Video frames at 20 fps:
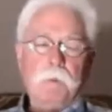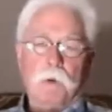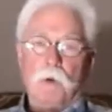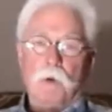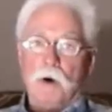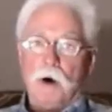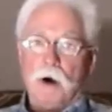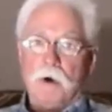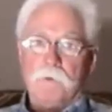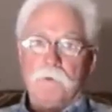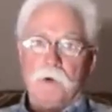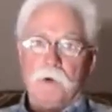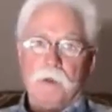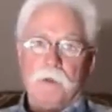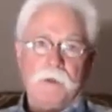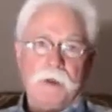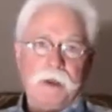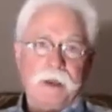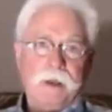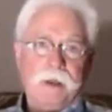People are
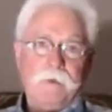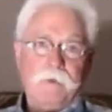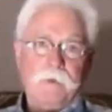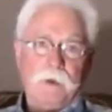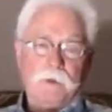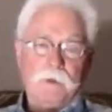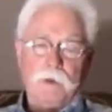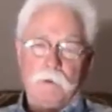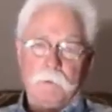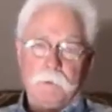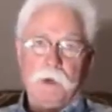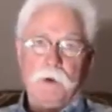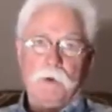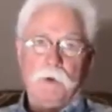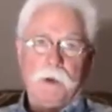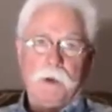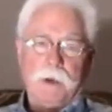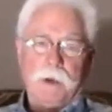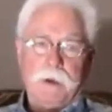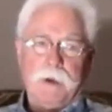offered it thinking that they'll
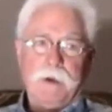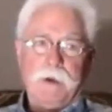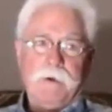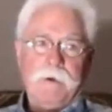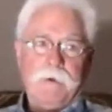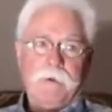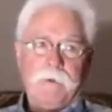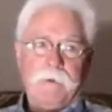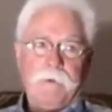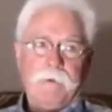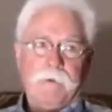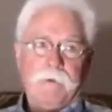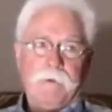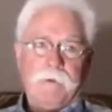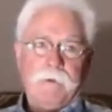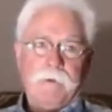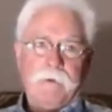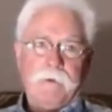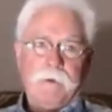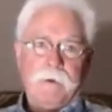be okay.
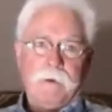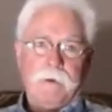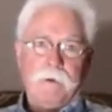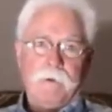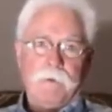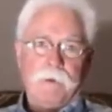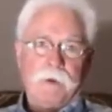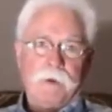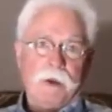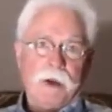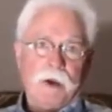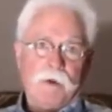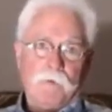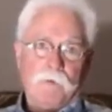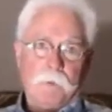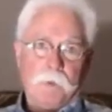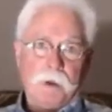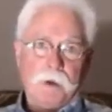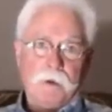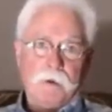And the
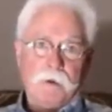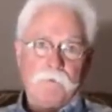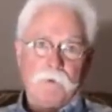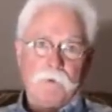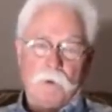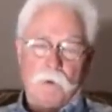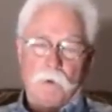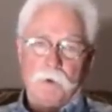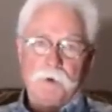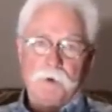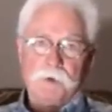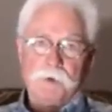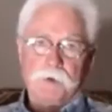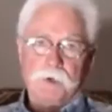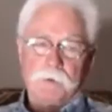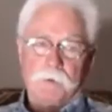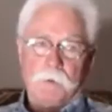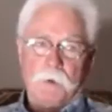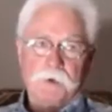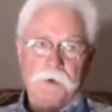government, of
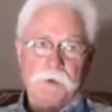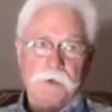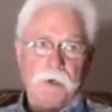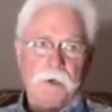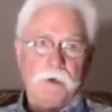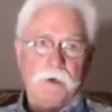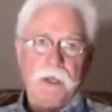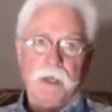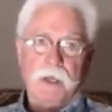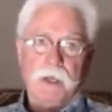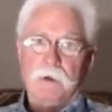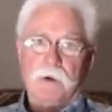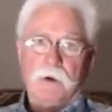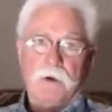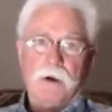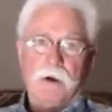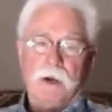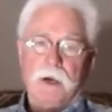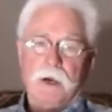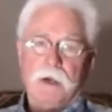course, just wants to
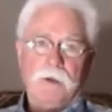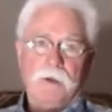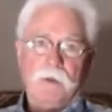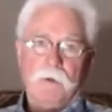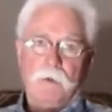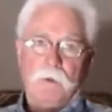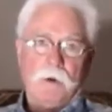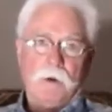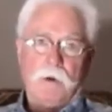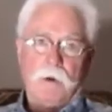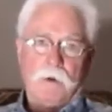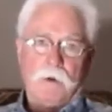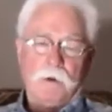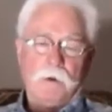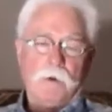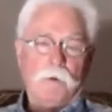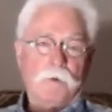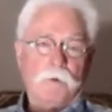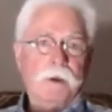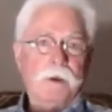nail your hide to the
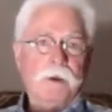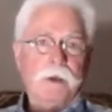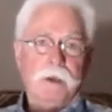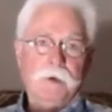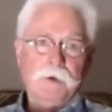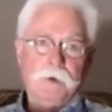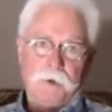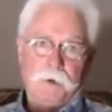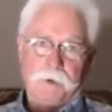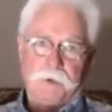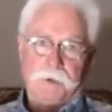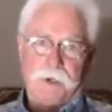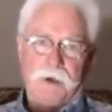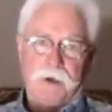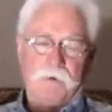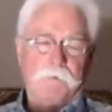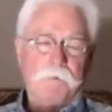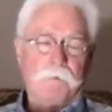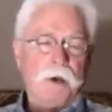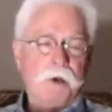wall. Don't kid
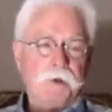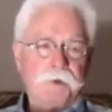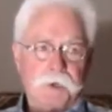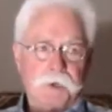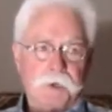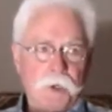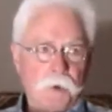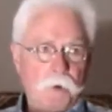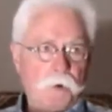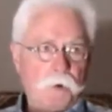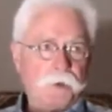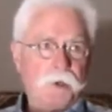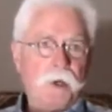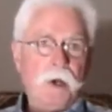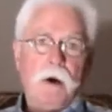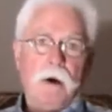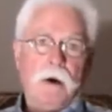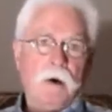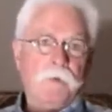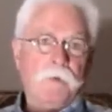yourself.
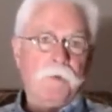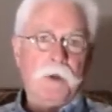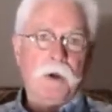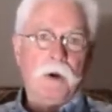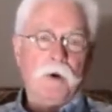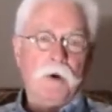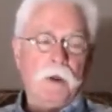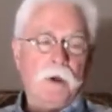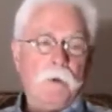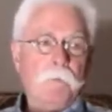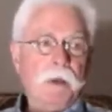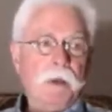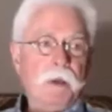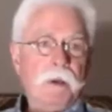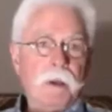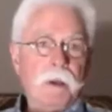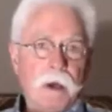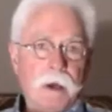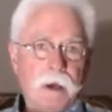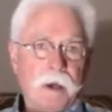Prosecutors aren't there to
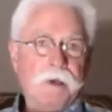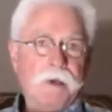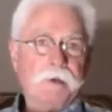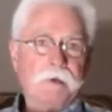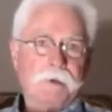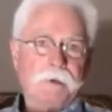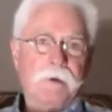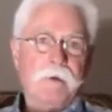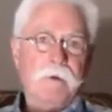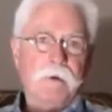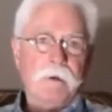be nice.